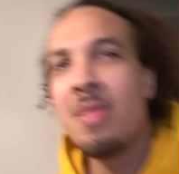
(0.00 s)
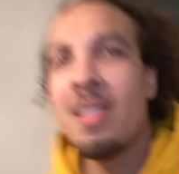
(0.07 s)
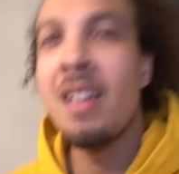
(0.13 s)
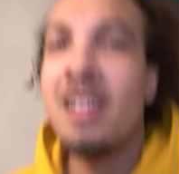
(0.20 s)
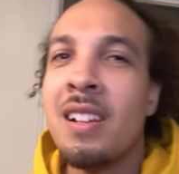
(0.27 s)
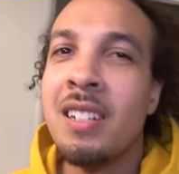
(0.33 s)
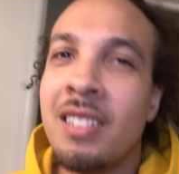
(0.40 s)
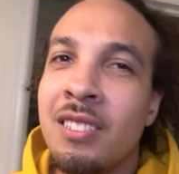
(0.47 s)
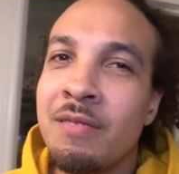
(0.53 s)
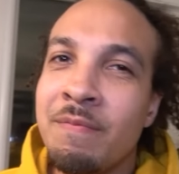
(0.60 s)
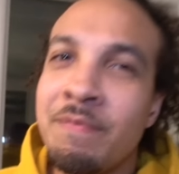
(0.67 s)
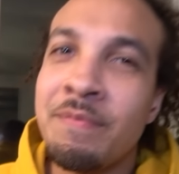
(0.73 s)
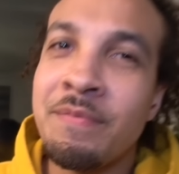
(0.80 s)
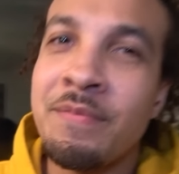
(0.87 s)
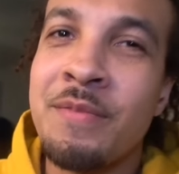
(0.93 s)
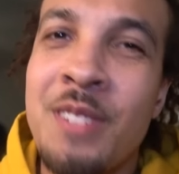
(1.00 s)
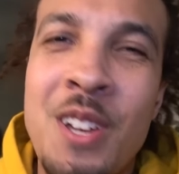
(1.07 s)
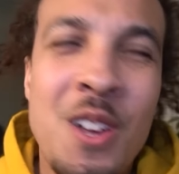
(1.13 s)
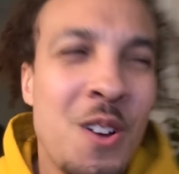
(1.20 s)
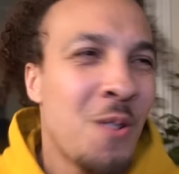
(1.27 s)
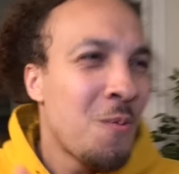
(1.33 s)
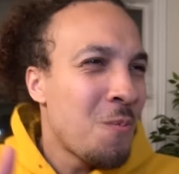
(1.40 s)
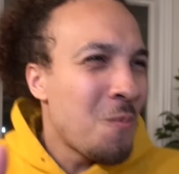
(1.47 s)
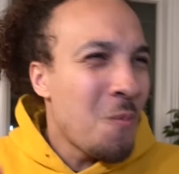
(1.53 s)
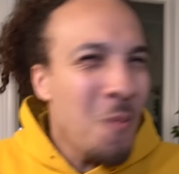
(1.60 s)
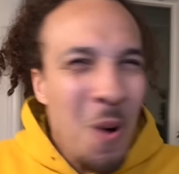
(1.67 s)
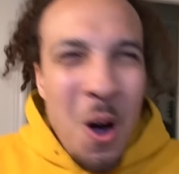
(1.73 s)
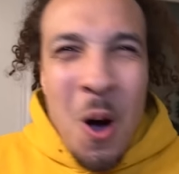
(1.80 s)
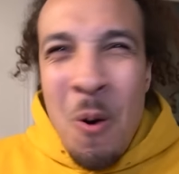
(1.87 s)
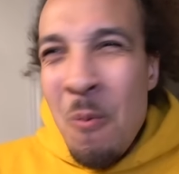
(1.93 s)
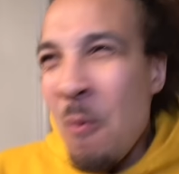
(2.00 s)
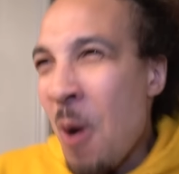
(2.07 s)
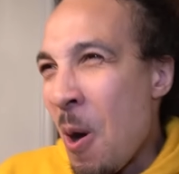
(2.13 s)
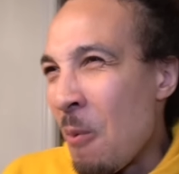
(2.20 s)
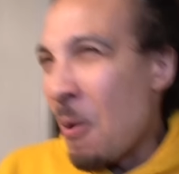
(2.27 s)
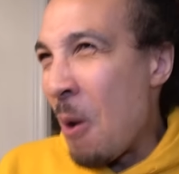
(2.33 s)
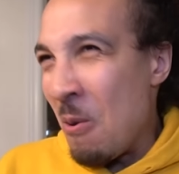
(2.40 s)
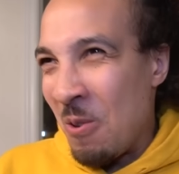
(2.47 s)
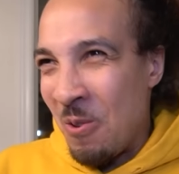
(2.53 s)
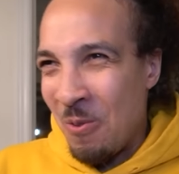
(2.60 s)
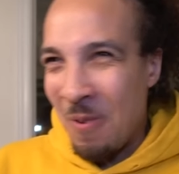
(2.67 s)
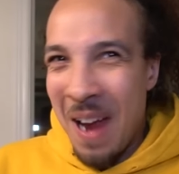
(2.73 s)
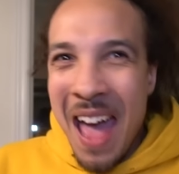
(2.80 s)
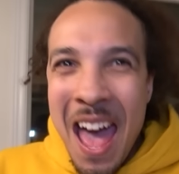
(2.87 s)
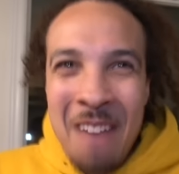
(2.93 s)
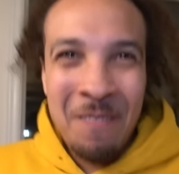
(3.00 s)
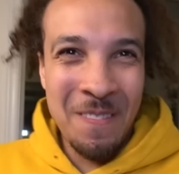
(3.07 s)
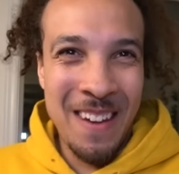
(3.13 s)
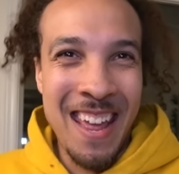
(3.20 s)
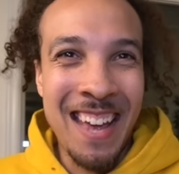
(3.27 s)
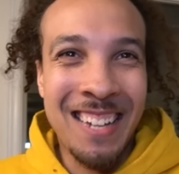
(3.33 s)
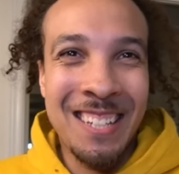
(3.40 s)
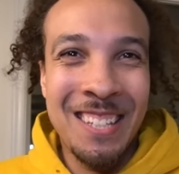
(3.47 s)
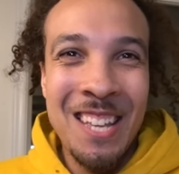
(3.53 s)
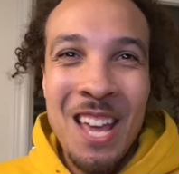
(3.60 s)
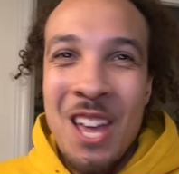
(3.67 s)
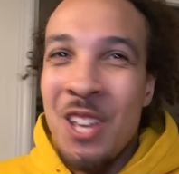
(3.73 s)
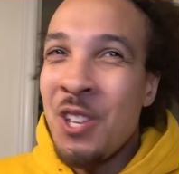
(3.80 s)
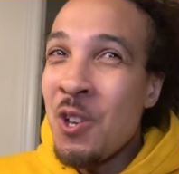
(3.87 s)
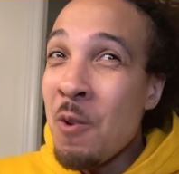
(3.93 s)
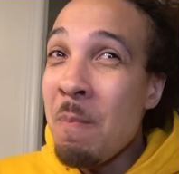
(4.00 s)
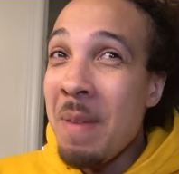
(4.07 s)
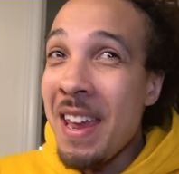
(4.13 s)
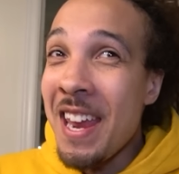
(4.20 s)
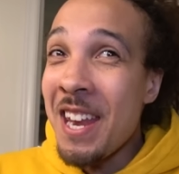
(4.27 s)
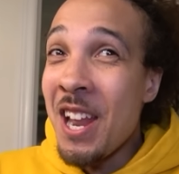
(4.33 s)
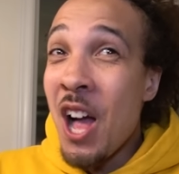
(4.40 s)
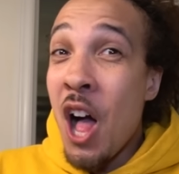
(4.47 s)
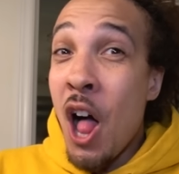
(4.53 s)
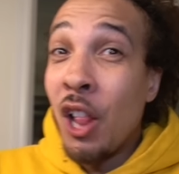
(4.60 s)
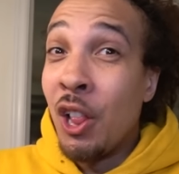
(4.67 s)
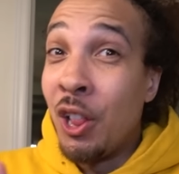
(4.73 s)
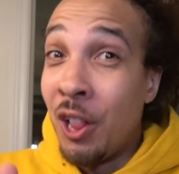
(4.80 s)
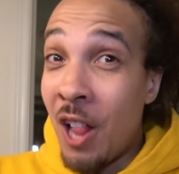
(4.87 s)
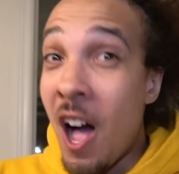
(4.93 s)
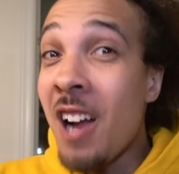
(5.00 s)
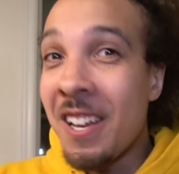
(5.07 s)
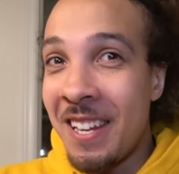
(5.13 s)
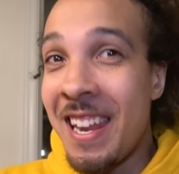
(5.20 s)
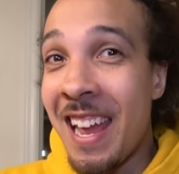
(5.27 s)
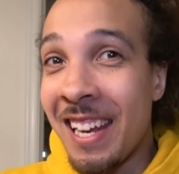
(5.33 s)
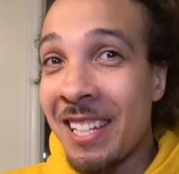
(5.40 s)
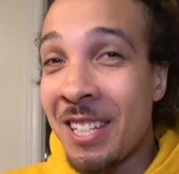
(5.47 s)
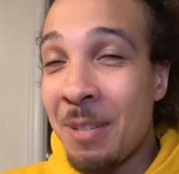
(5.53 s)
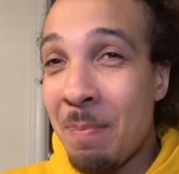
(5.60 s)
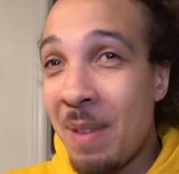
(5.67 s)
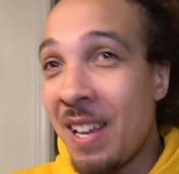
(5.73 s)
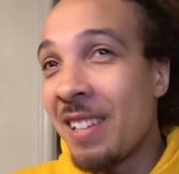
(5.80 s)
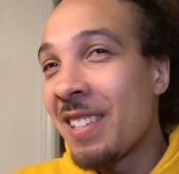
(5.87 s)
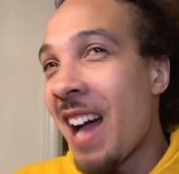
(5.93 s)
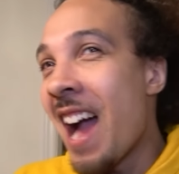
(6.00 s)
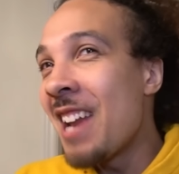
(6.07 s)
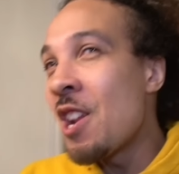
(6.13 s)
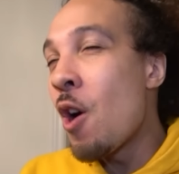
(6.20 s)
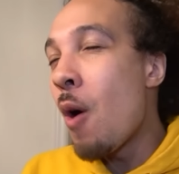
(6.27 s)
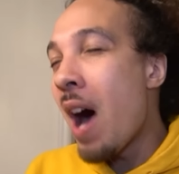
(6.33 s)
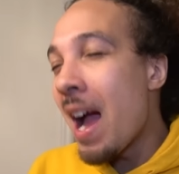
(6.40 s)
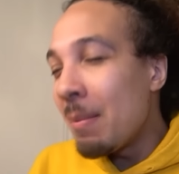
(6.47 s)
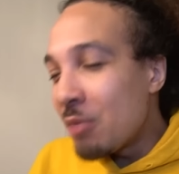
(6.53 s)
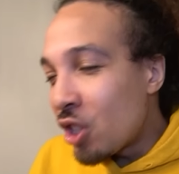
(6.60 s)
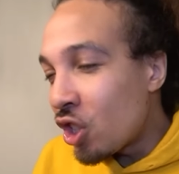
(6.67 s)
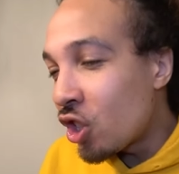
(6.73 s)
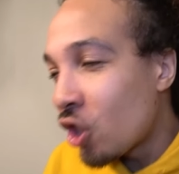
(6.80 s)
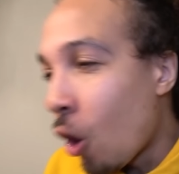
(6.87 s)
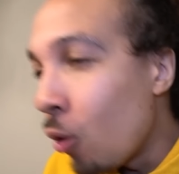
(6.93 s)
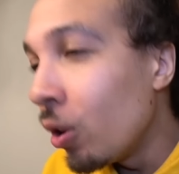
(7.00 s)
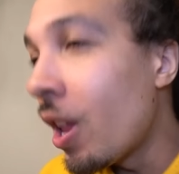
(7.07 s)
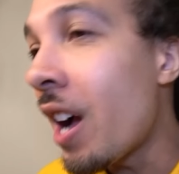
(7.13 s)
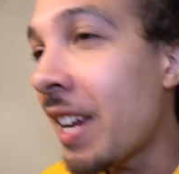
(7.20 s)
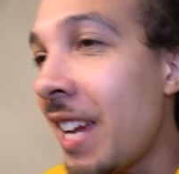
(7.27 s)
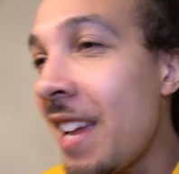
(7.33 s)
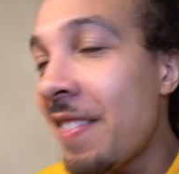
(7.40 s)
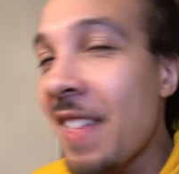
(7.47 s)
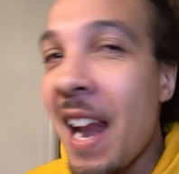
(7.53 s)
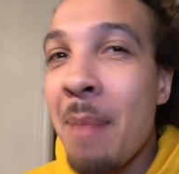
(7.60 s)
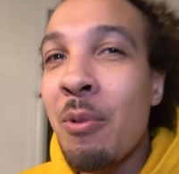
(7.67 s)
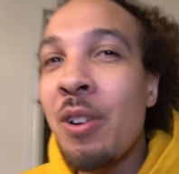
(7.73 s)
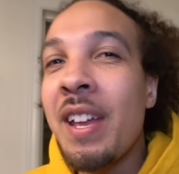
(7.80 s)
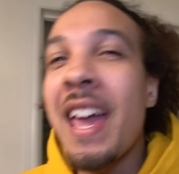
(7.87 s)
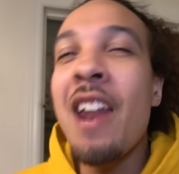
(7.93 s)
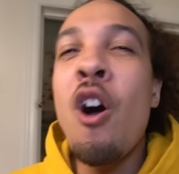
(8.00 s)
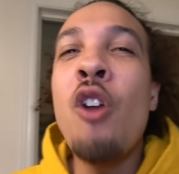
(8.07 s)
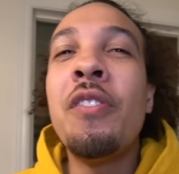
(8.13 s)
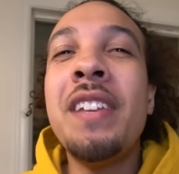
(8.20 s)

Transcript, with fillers: We got our boy Graphnix. Whoa, whoa, whoa, Graphnix? You mean Lucknix, because I know I'm so lucky that I'm gonna get all